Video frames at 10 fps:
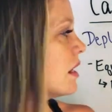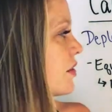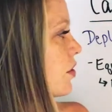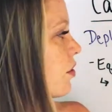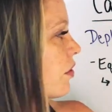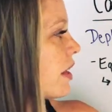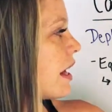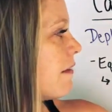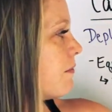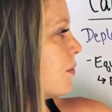So you're
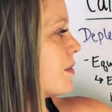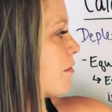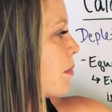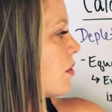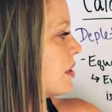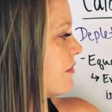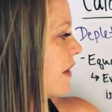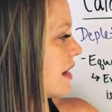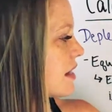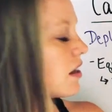looking at foods of protein,
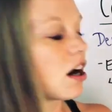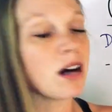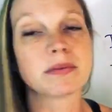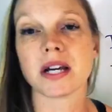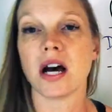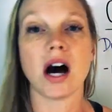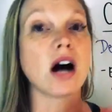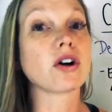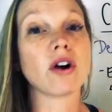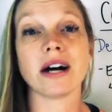fats, and carbs
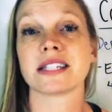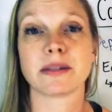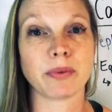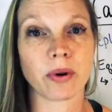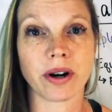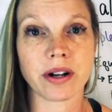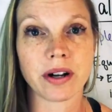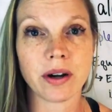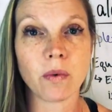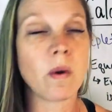across the board.
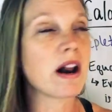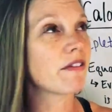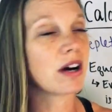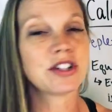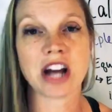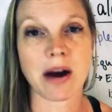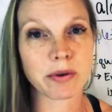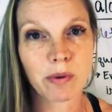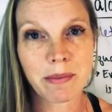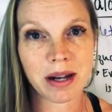Whenever I chat
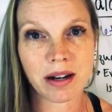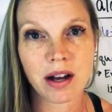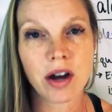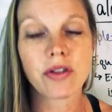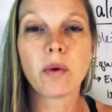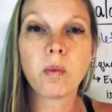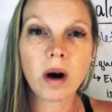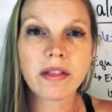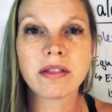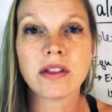with women, the
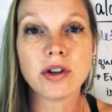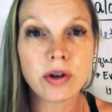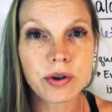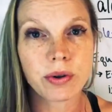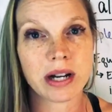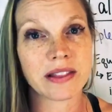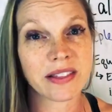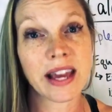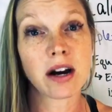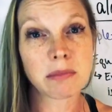one nutrient
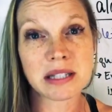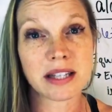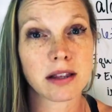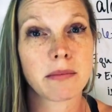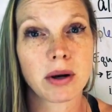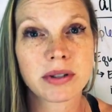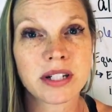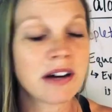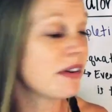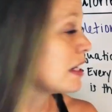that they are missing the
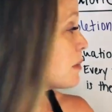most of